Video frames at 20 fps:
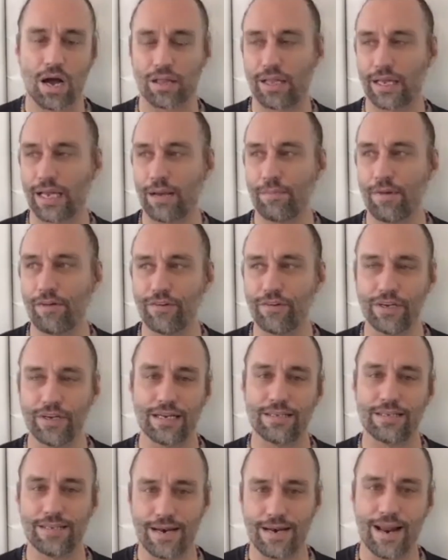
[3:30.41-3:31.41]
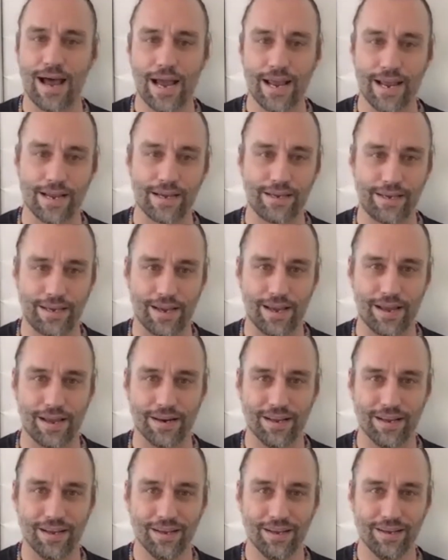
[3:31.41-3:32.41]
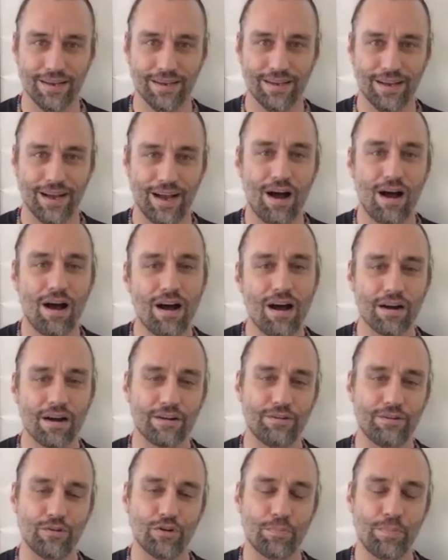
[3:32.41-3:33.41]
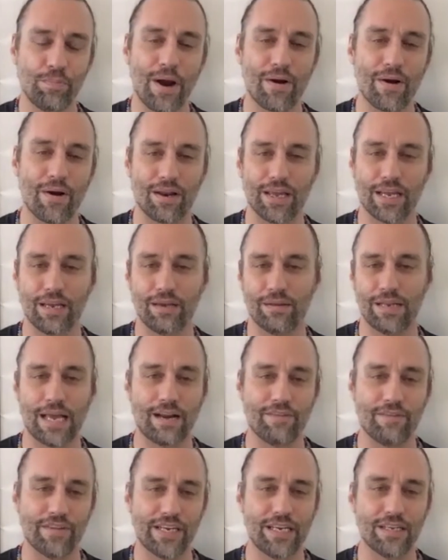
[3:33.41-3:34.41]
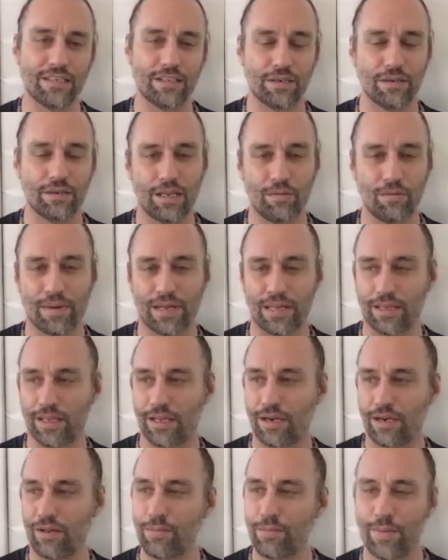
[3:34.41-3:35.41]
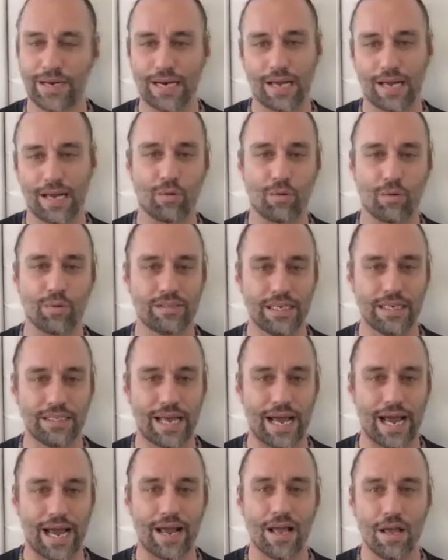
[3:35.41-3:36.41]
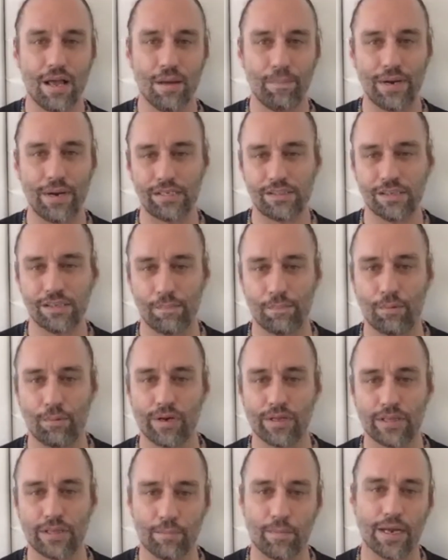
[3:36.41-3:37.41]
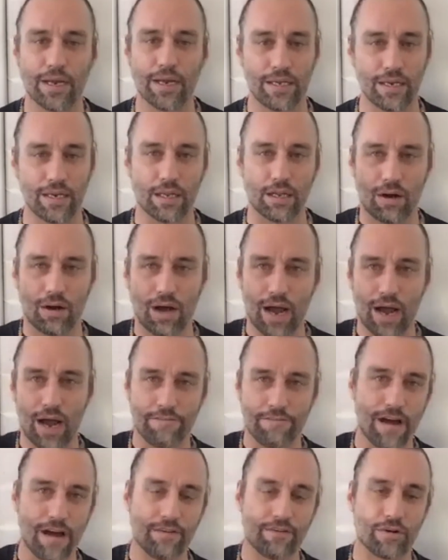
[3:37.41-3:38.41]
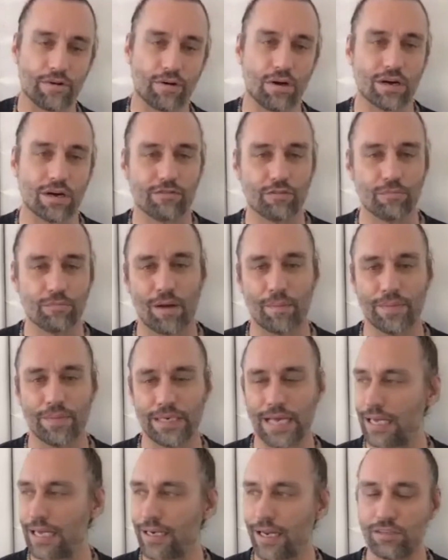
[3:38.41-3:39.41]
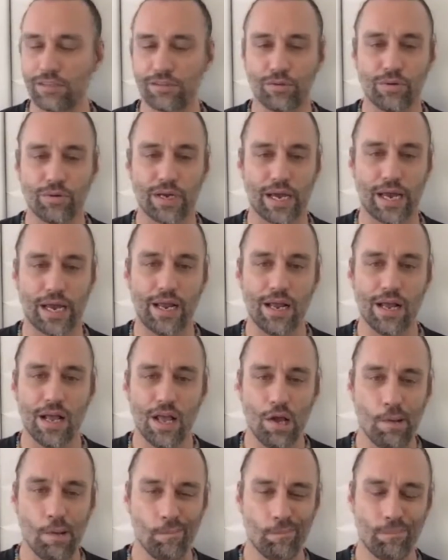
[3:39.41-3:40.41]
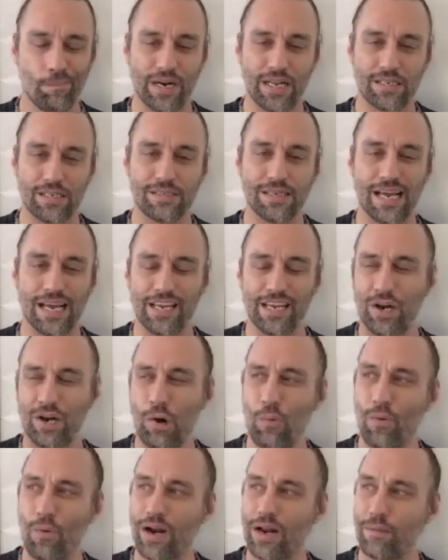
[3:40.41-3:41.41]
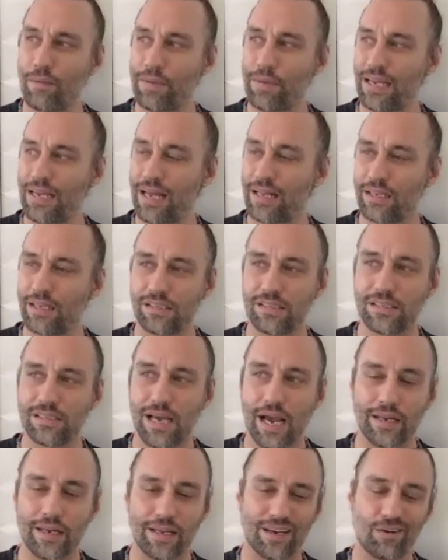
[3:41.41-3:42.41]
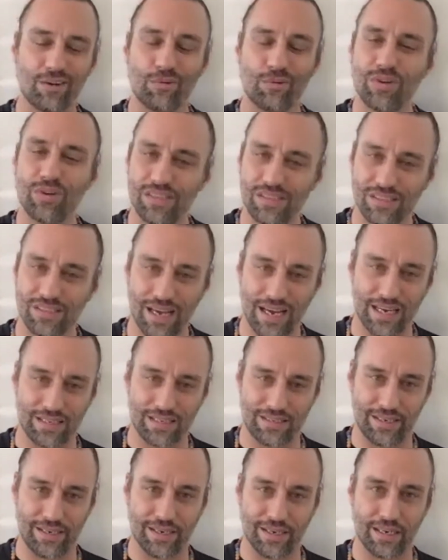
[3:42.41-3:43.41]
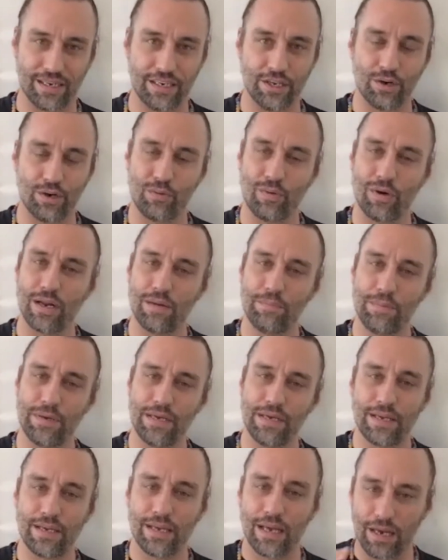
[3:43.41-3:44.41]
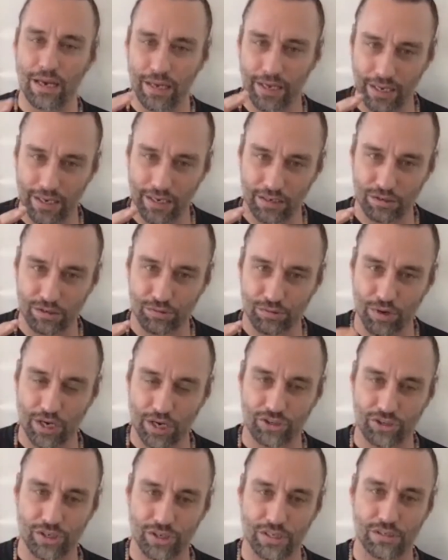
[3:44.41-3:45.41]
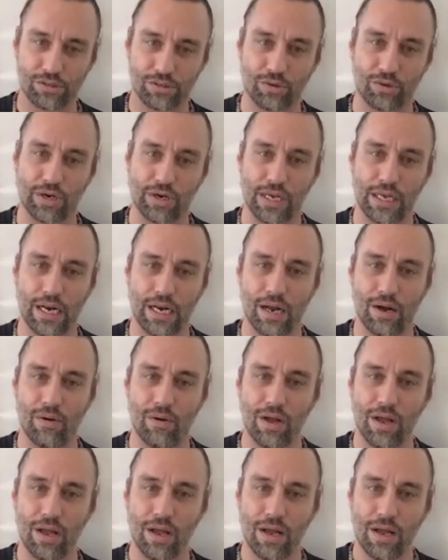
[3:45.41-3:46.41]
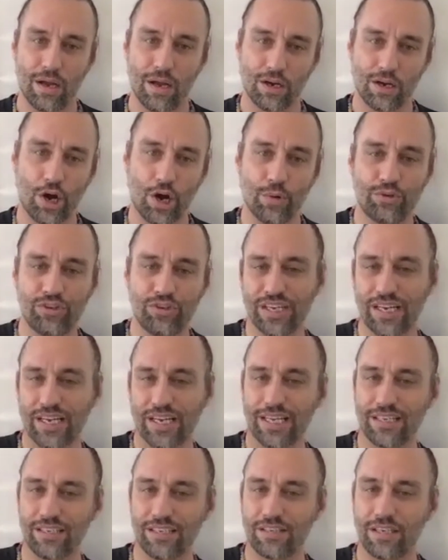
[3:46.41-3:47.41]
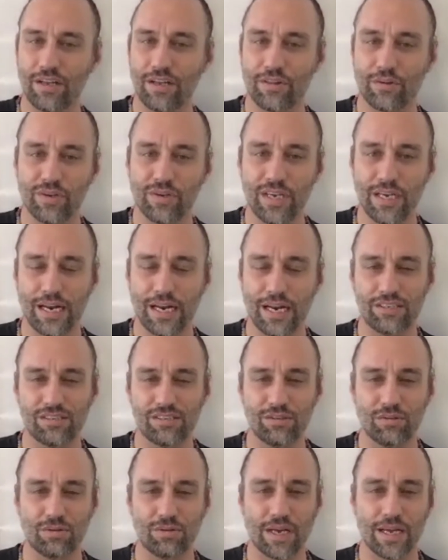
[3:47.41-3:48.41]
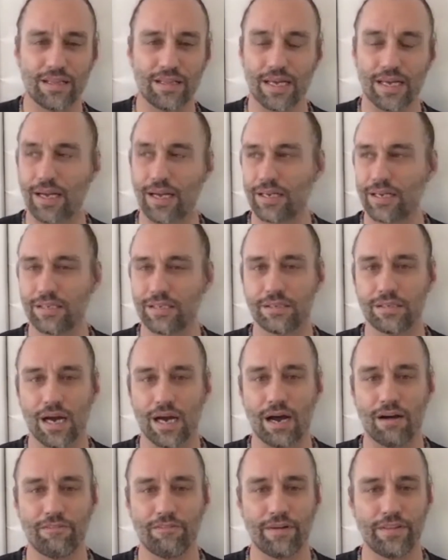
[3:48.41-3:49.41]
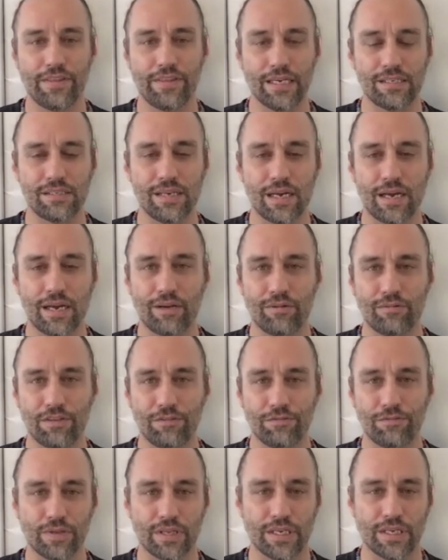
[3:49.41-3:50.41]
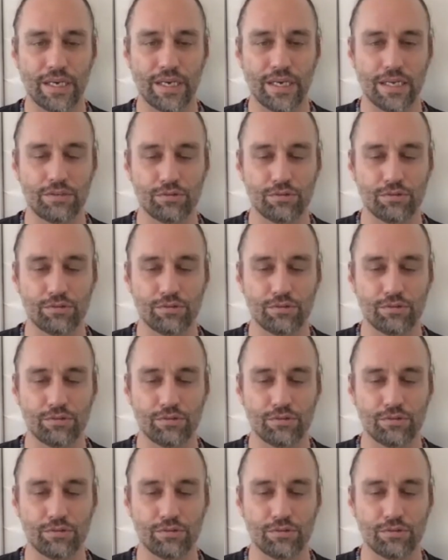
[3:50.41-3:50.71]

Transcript: Like, I'm never going to deny a kid a hug to their parent. Like, not every kid, little by little, they might not always need that, but at some point they might need a little high five or a hug from mom and dad, and that's okay. But it's not, you don't want to be on the side, like criticizing, and you don't want to be yelling in instructions or, coaching against another kid. I just don't like that kind of stuff. I think it's not healthy for the kids.